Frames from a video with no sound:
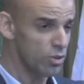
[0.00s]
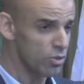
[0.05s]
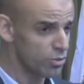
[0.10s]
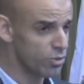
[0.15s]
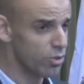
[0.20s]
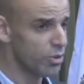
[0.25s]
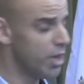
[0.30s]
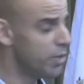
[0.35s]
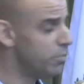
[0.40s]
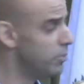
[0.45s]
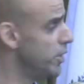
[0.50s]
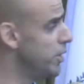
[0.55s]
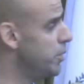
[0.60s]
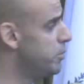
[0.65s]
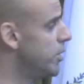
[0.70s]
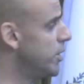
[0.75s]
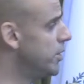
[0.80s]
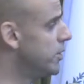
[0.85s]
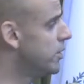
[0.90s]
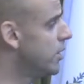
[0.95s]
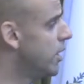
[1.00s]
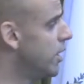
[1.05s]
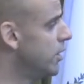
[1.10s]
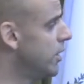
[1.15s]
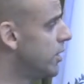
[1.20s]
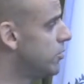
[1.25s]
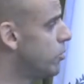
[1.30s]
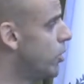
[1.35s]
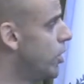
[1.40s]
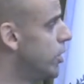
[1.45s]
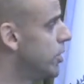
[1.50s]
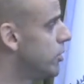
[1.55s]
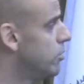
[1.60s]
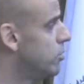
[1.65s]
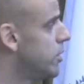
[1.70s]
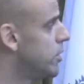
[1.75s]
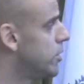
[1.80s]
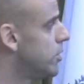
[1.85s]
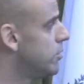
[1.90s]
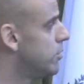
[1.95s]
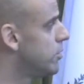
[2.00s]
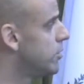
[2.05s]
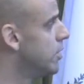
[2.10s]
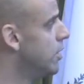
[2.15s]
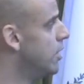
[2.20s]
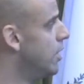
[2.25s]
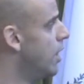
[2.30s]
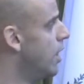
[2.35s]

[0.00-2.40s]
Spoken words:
So you can really build electronics with this.